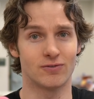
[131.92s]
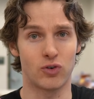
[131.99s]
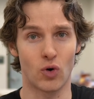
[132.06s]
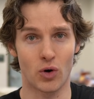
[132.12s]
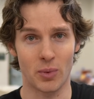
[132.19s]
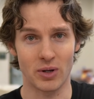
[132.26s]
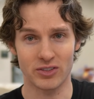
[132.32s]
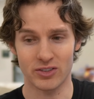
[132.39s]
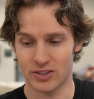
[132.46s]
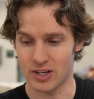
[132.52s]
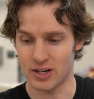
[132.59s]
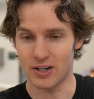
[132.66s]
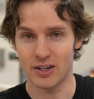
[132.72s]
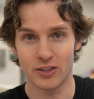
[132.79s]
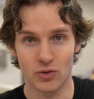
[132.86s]
four muscles
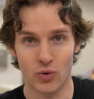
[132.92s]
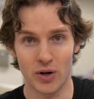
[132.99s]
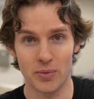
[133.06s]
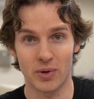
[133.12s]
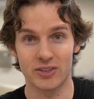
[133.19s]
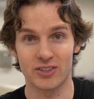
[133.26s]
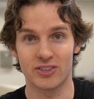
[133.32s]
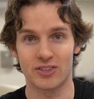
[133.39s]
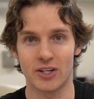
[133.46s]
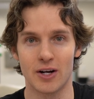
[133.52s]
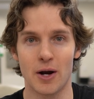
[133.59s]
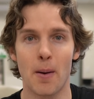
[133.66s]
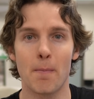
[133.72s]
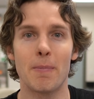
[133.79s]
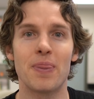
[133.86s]
here, 20 muscles
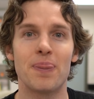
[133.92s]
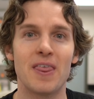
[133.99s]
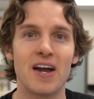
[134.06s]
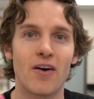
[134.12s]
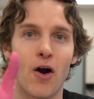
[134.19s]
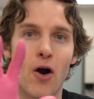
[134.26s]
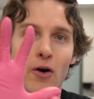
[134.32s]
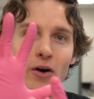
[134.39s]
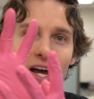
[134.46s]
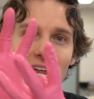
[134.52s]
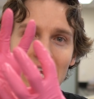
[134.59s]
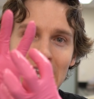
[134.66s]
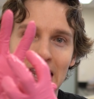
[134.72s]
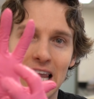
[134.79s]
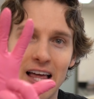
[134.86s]
here, but there are
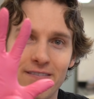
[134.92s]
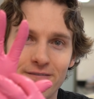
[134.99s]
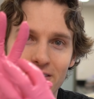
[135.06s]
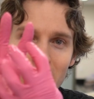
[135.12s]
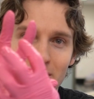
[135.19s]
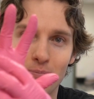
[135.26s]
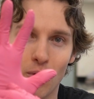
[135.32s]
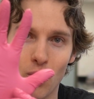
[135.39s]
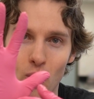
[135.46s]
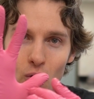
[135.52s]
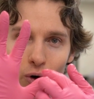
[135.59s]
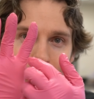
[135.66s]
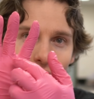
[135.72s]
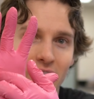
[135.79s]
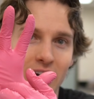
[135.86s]
11
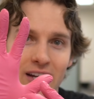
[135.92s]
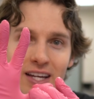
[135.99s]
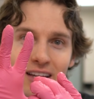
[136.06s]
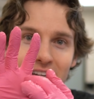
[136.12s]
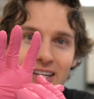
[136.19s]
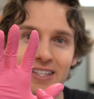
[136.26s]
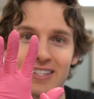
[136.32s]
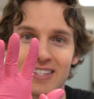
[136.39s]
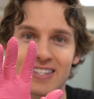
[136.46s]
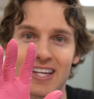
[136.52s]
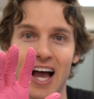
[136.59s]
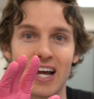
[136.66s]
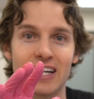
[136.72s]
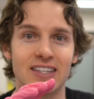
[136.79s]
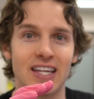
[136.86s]
more
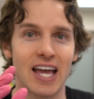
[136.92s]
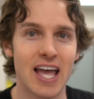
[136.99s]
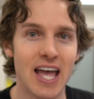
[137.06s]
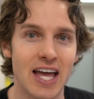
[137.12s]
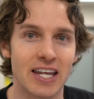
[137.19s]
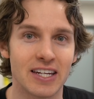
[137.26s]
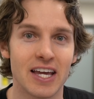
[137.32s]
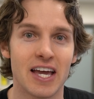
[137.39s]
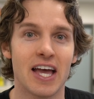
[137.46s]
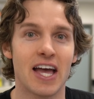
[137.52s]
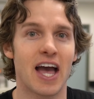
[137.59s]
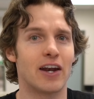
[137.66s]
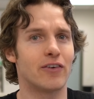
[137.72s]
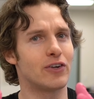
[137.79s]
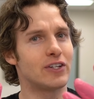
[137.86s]
inside the hand.
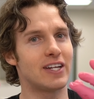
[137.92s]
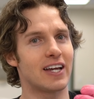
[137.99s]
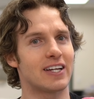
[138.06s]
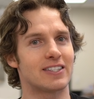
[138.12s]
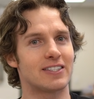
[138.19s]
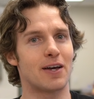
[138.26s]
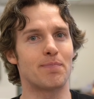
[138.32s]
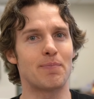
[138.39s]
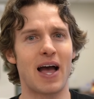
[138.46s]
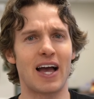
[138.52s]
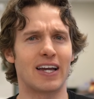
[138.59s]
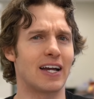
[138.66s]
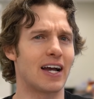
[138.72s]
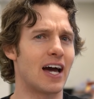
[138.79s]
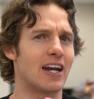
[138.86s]
And if we take a step
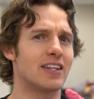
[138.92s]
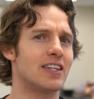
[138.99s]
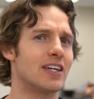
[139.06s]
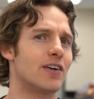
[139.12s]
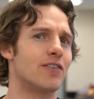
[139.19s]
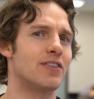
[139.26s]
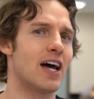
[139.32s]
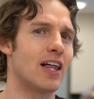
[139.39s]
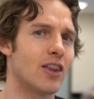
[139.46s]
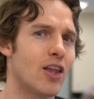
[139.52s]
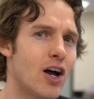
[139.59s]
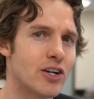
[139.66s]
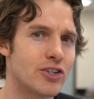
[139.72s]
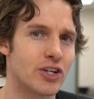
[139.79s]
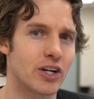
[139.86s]
back and kind of think of that
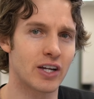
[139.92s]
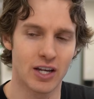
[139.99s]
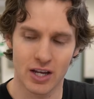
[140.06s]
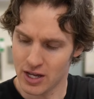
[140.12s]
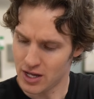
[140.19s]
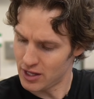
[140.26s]
logic,